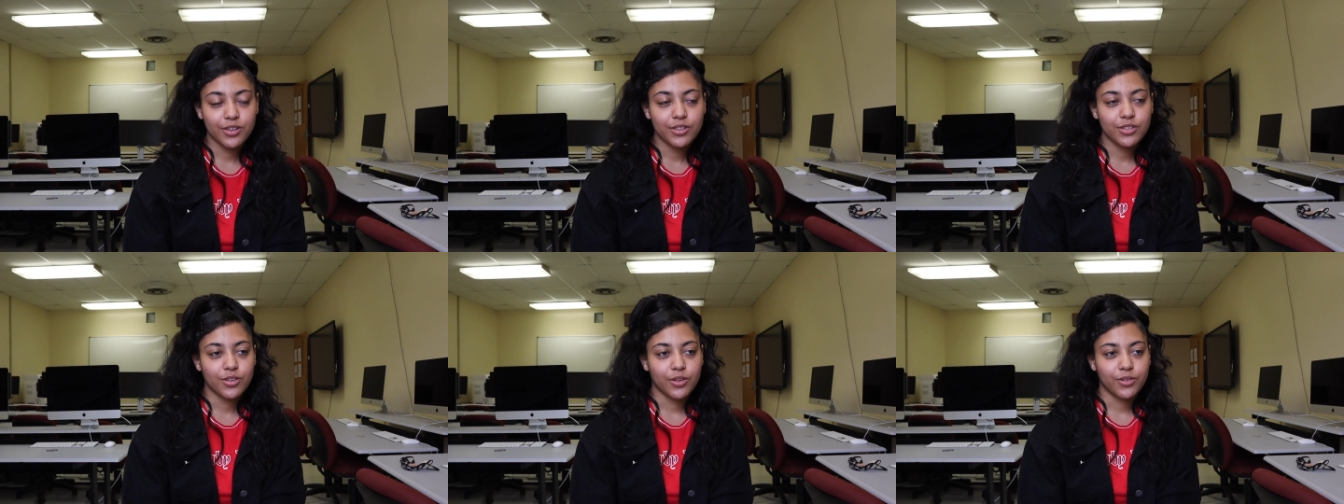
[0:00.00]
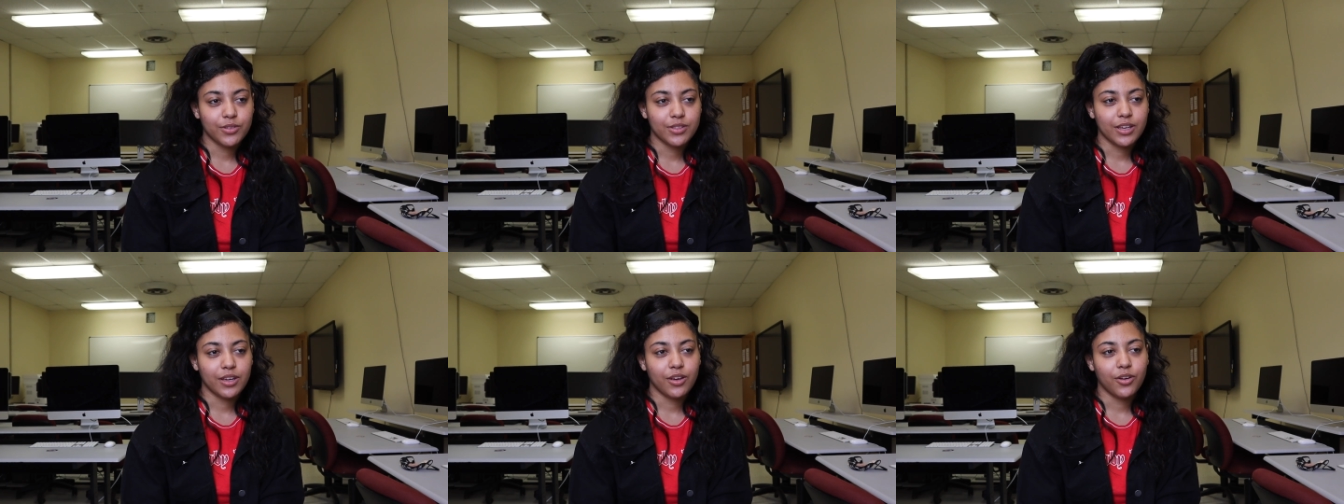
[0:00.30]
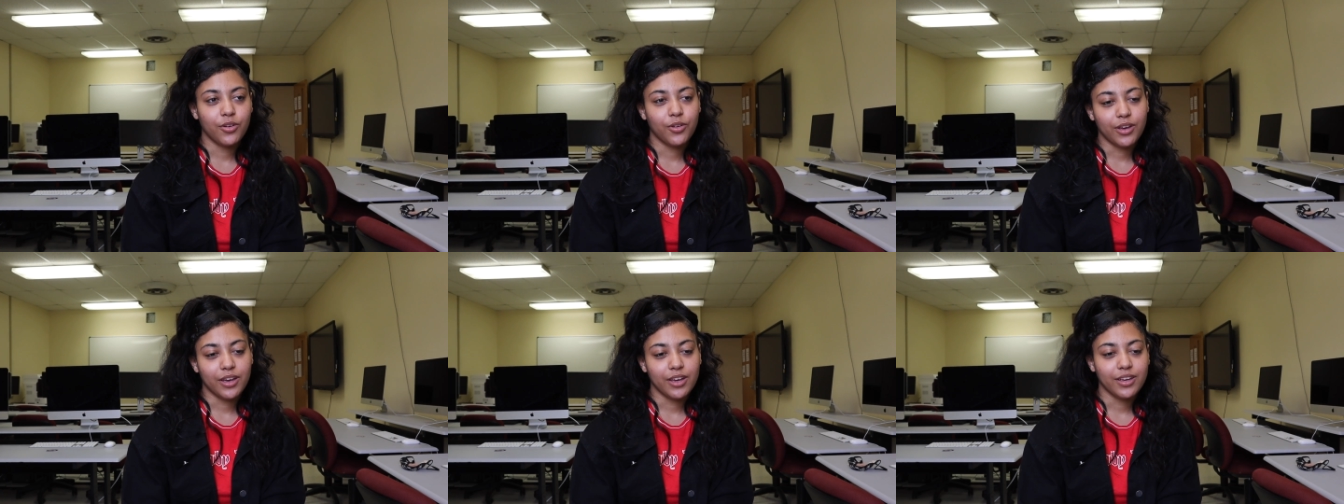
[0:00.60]
So I was like,
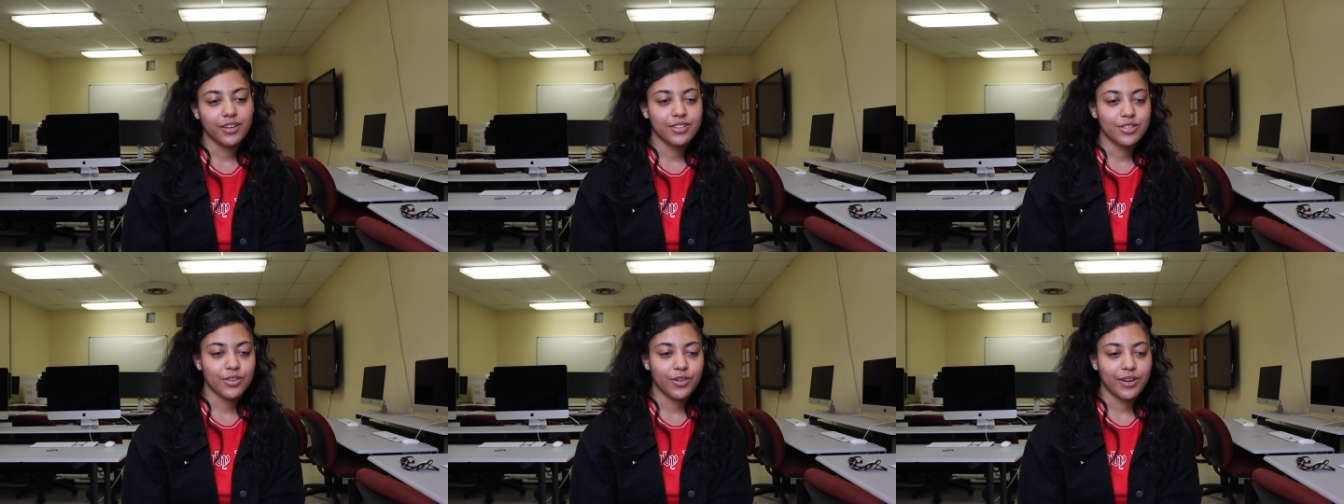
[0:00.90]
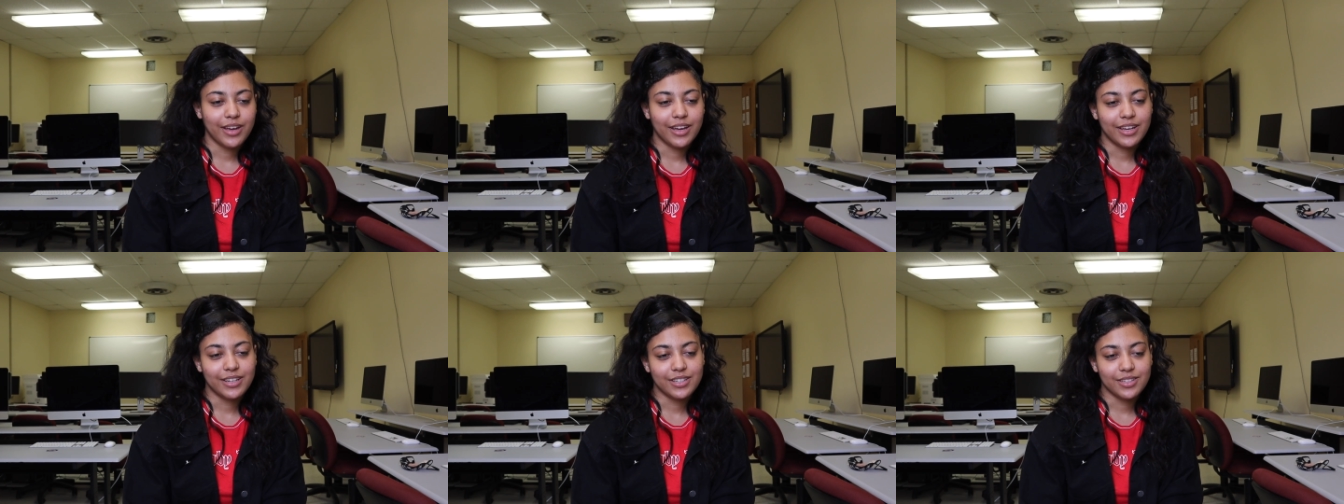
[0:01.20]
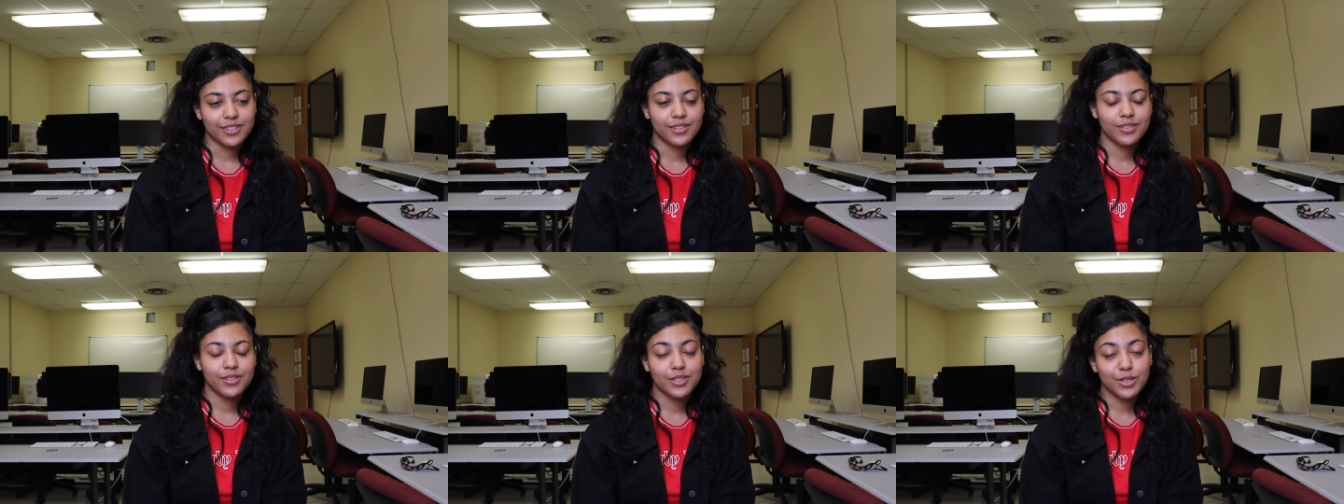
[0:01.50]
okay, so I had to
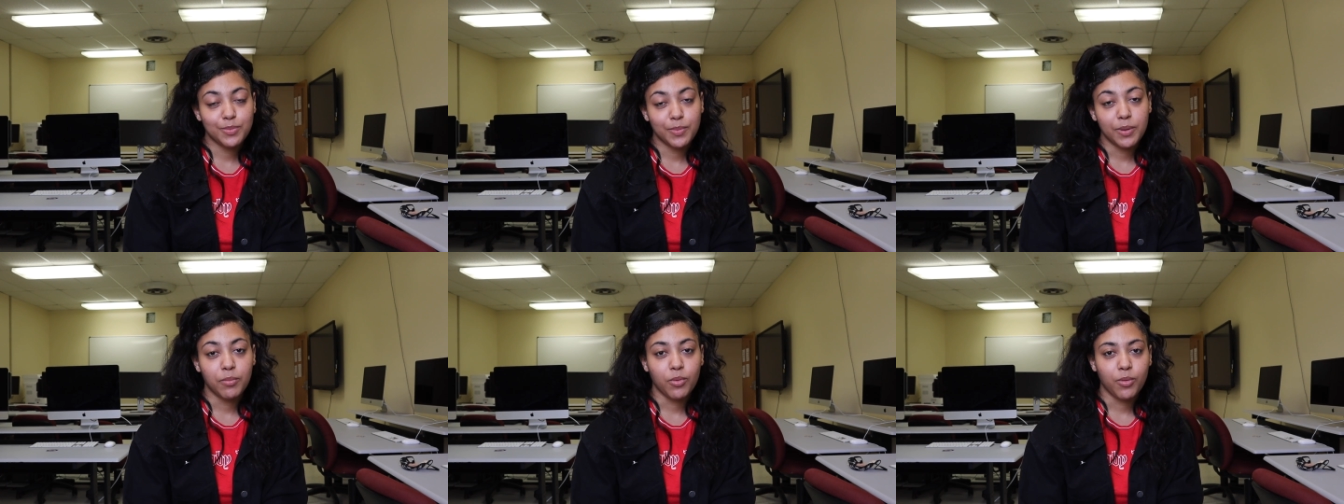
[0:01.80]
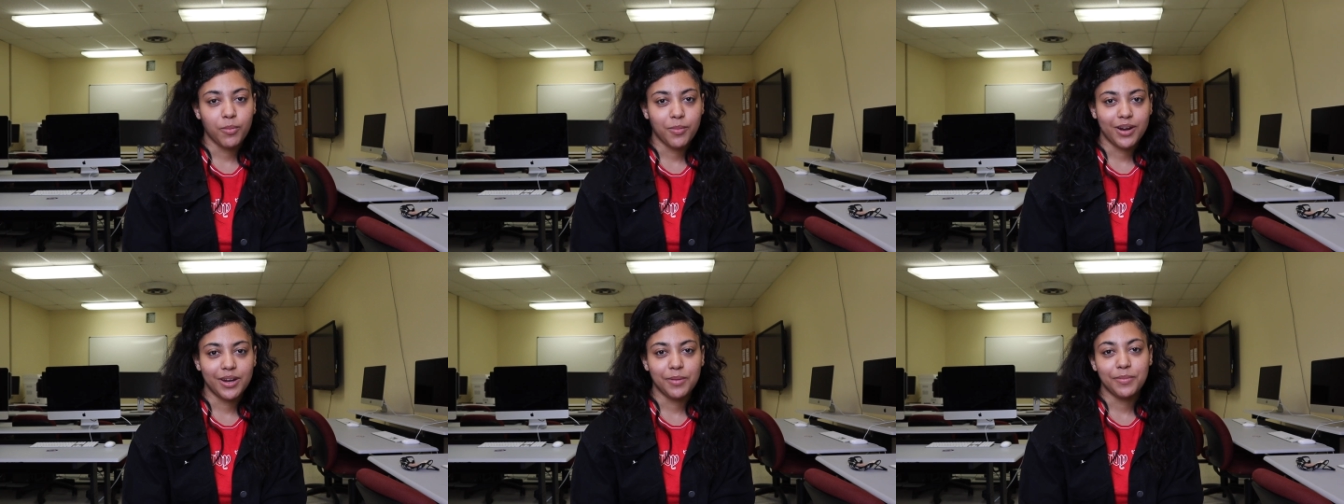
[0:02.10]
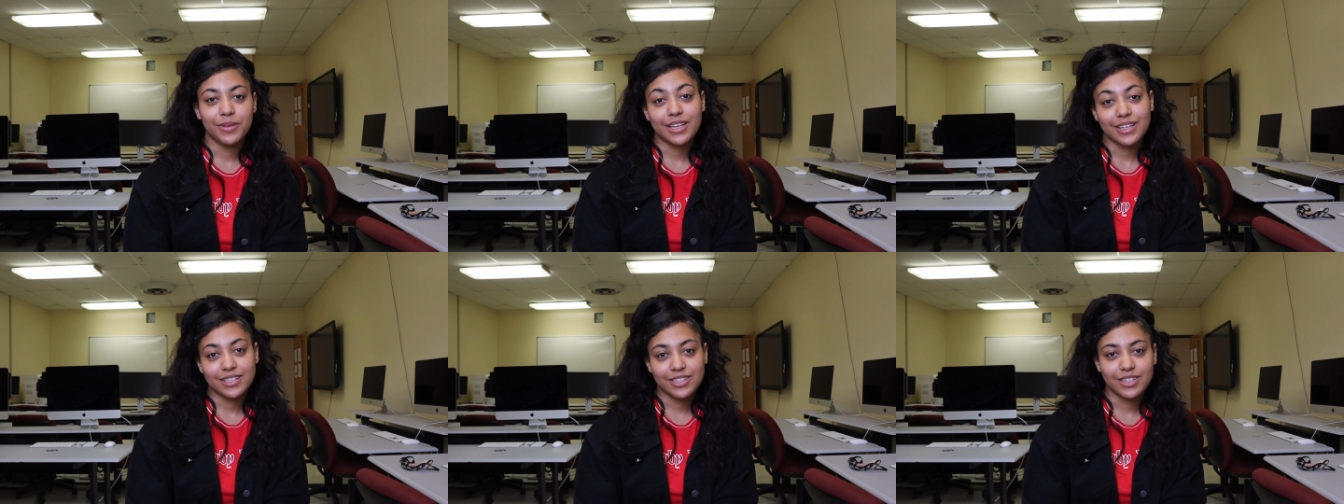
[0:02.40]
spend more money,
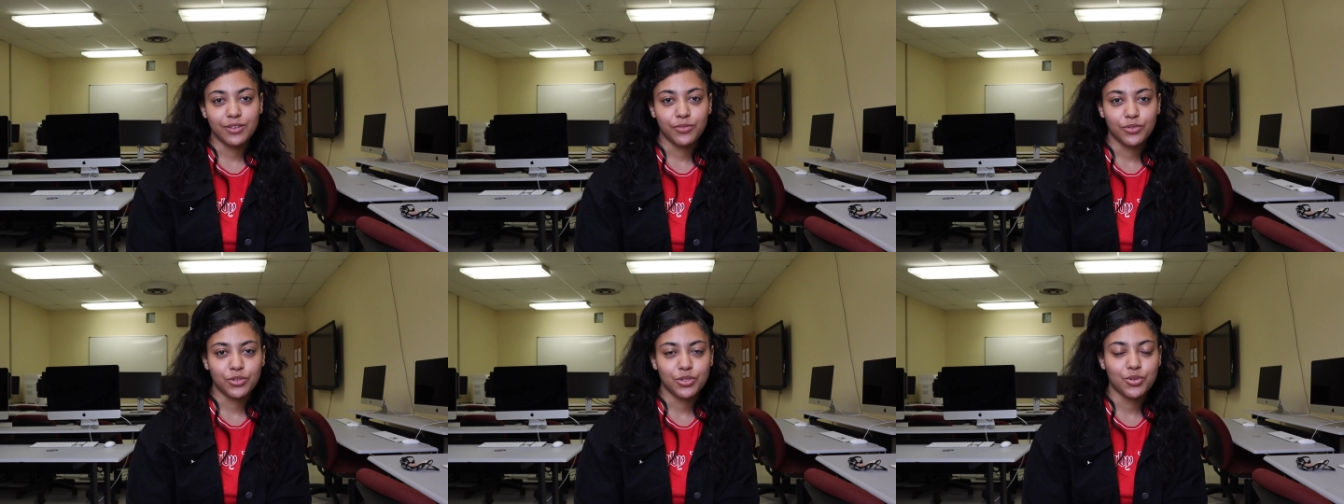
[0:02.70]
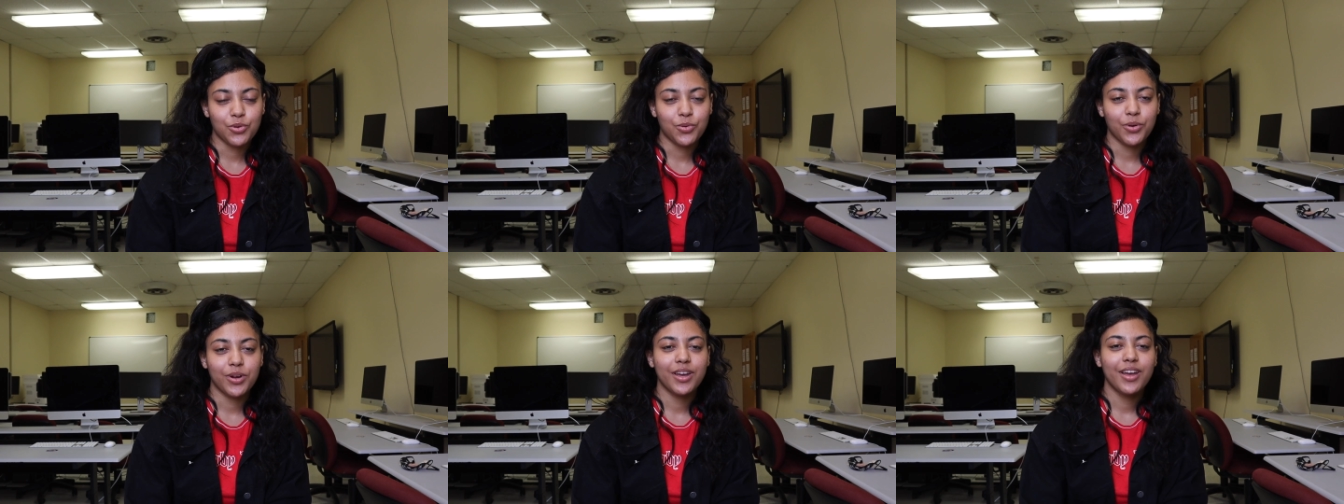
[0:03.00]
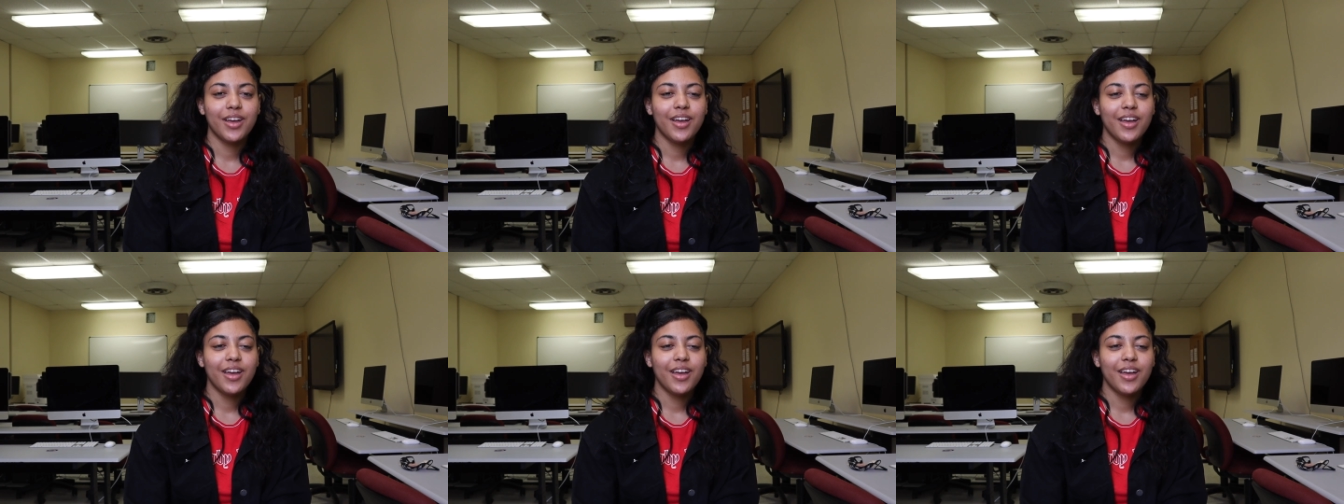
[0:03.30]
but that's a different story.